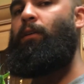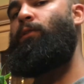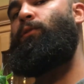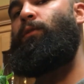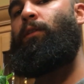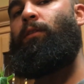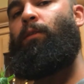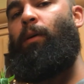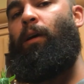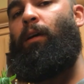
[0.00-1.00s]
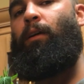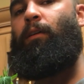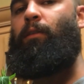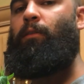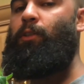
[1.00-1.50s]
Tune into
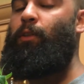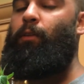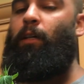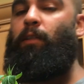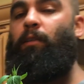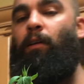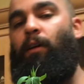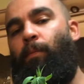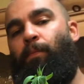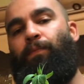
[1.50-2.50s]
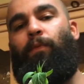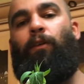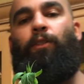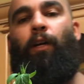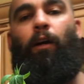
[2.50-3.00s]
my show next time.
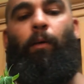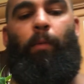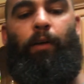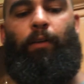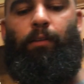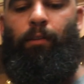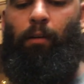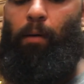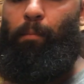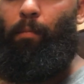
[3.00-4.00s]
Check out my Instagram.